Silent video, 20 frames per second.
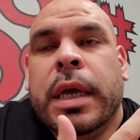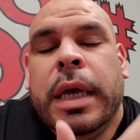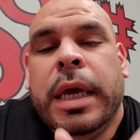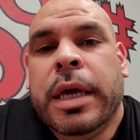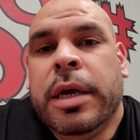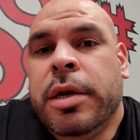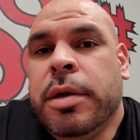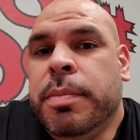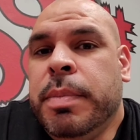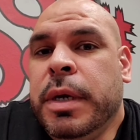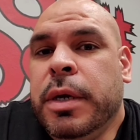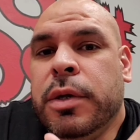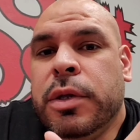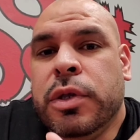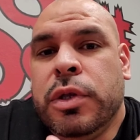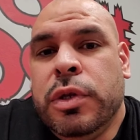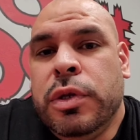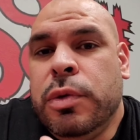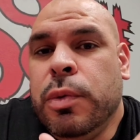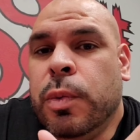It could be
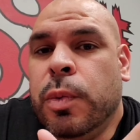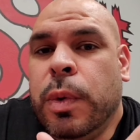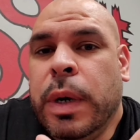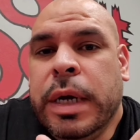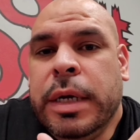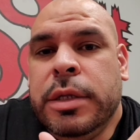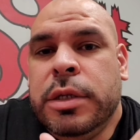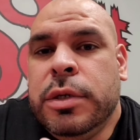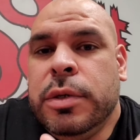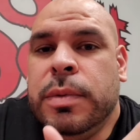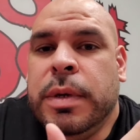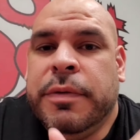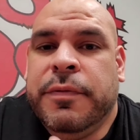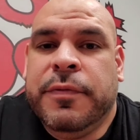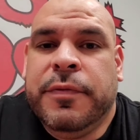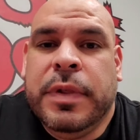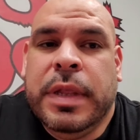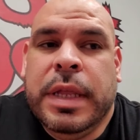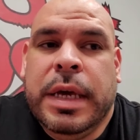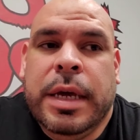way too
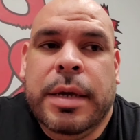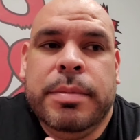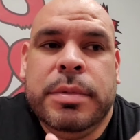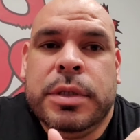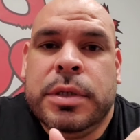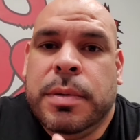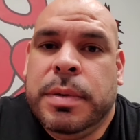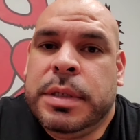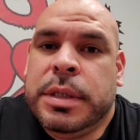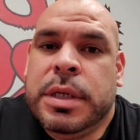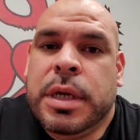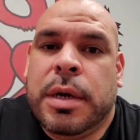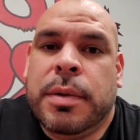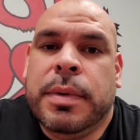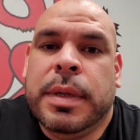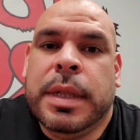inflamed, so it's not